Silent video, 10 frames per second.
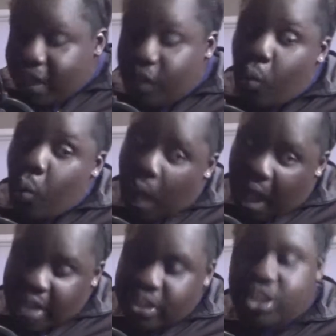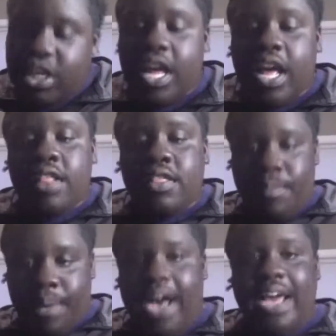can watch the
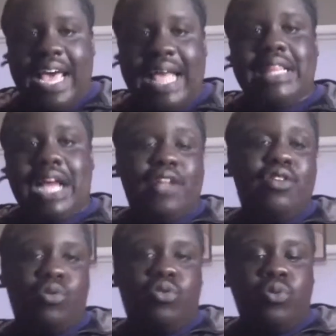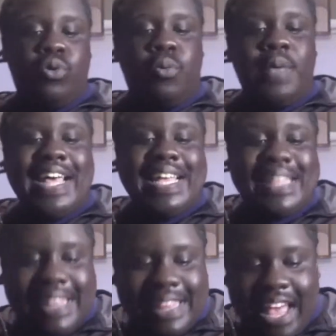podcast on YouTube.
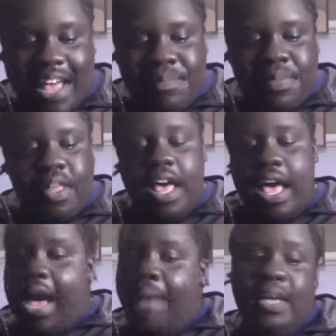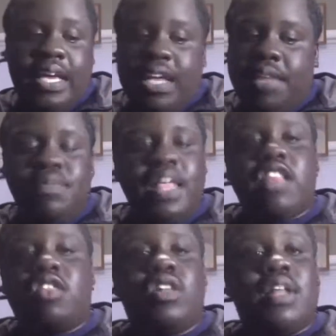Except, I mean,
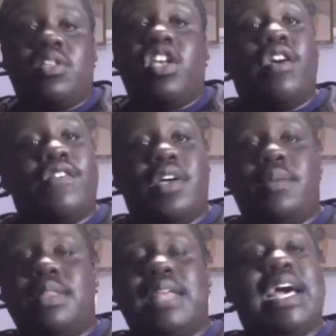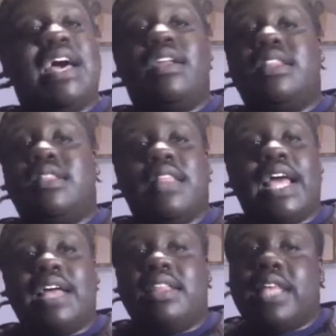it's all up to your family. Like
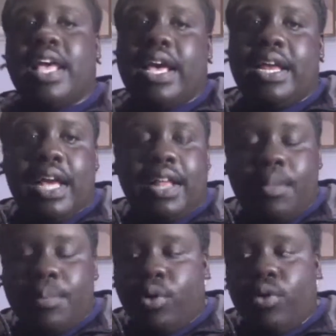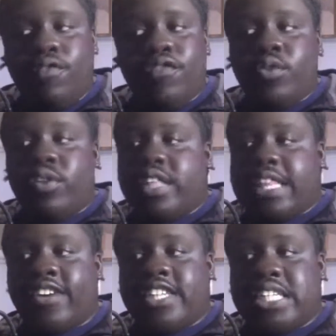I said on the post, viewer
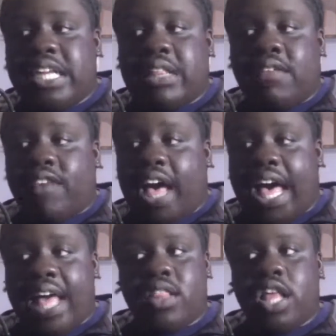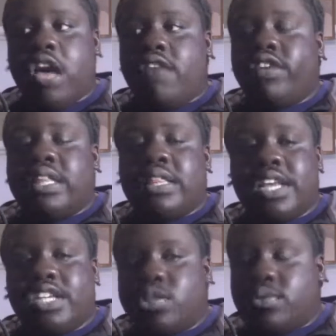discretion is advised for the
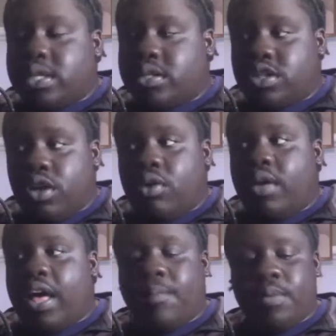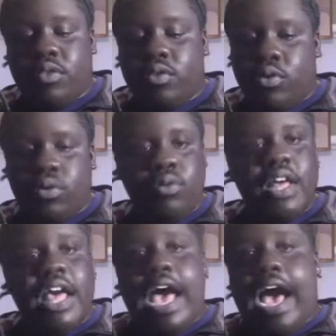sexual assault episode.
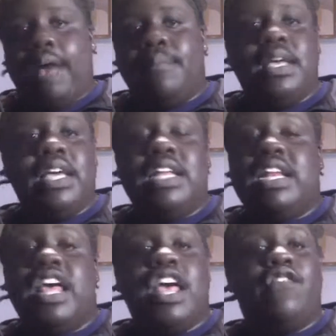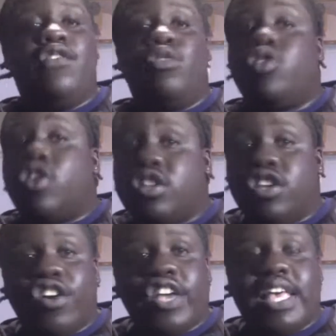I mean, if you talk to
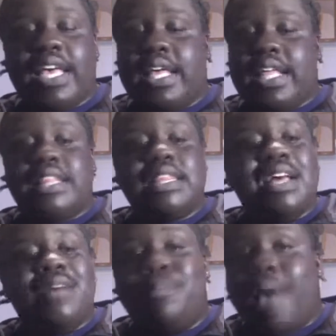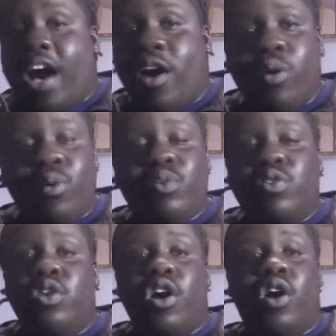your kids about,
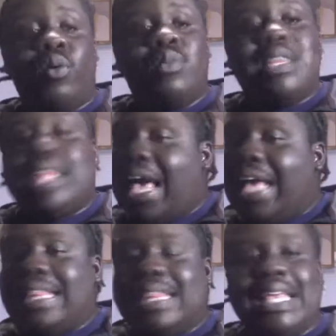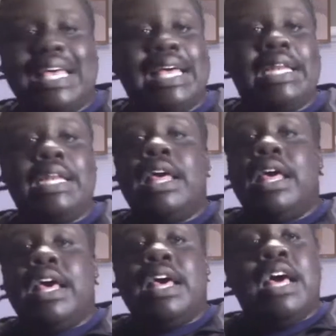sex
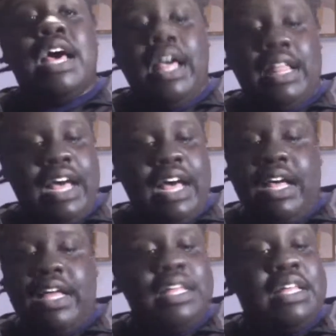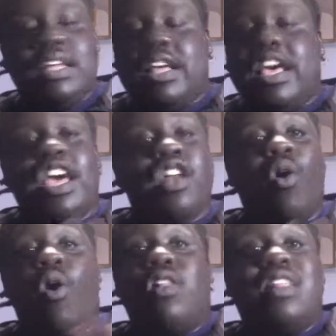uh, and
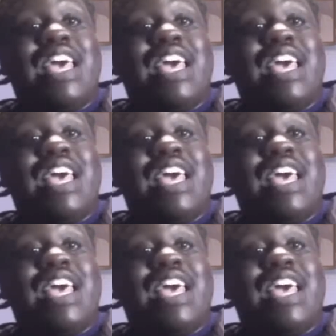all